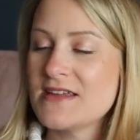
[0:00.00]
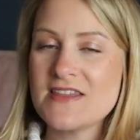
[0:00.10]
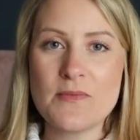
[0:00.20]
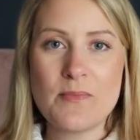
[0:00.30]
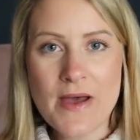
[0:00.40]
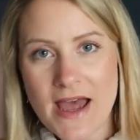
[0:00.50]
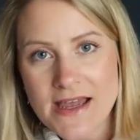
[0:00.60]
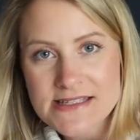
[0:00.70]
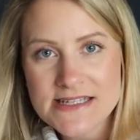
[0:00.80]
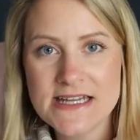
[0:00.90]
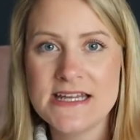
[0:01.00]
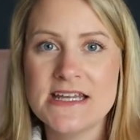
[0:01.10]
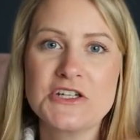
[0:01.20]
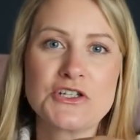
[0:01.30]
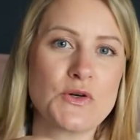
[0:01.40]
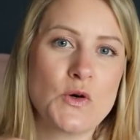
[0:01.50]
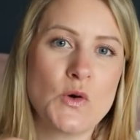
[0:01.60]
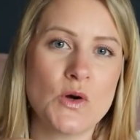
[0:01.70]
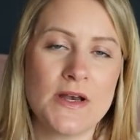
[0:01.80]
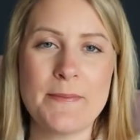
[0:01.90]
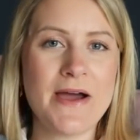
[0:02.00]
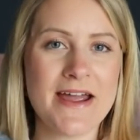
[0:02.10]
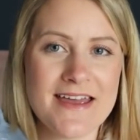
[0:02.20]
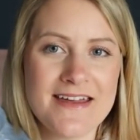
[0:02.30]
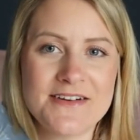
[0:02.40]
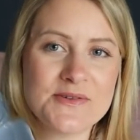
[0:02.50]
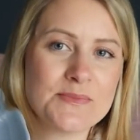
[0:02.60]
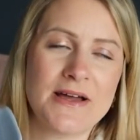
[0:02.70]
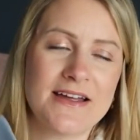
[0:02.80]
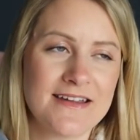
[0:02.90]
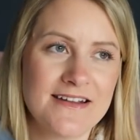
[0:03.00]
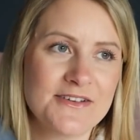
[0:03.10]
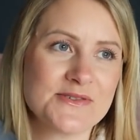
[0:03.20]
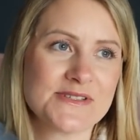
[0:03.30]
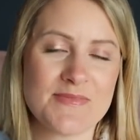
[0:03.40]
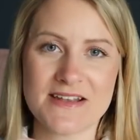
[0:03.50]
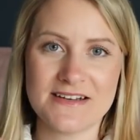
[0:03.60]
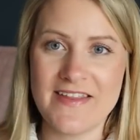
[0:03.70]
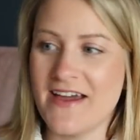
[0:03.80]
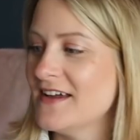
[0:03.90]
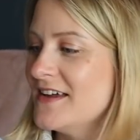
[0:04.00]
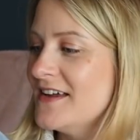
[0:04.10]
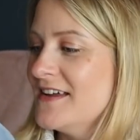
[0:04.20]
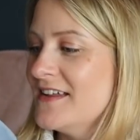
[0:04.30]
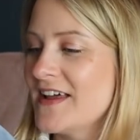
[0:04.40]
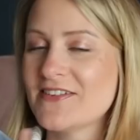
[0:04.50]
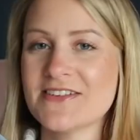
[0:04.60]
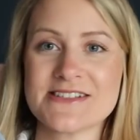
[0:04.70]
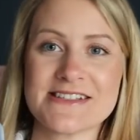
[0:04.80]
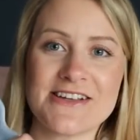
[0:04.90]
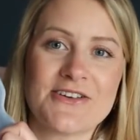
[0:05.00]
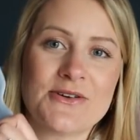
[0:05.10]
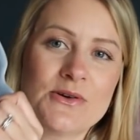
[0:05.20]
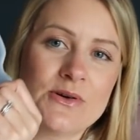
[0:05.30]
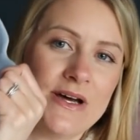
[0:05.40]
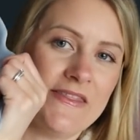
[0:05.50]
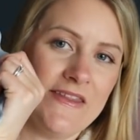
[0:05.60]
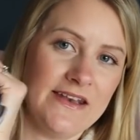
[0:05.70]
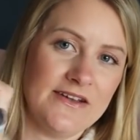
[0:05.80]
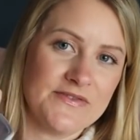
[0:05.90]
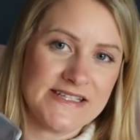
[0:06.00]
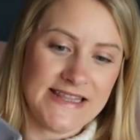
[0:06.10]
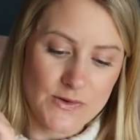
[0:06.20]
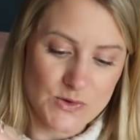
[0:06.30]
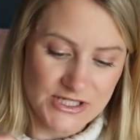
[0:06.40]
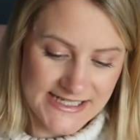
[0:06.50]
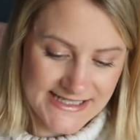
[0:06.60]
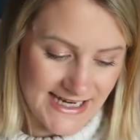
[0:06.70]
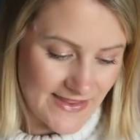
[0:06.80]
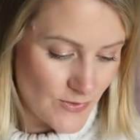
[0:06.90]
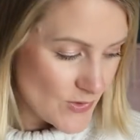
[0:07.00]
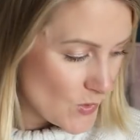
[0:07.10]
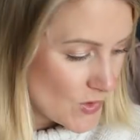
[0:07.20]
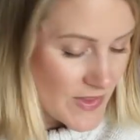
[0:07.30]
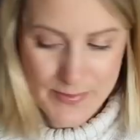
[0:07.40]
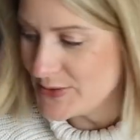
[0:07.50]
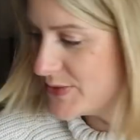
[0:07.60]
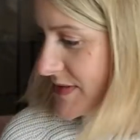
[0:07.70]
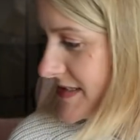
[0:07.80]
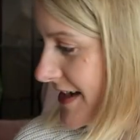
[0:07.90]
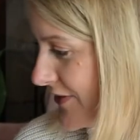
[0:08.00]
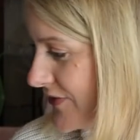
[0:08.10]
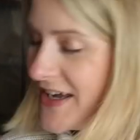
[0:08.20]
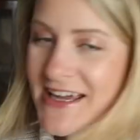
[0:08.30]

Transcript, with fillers: either pasta dish or like paella or something like that. That looks so cool. And then obviously that all ties together with all the blue stuff.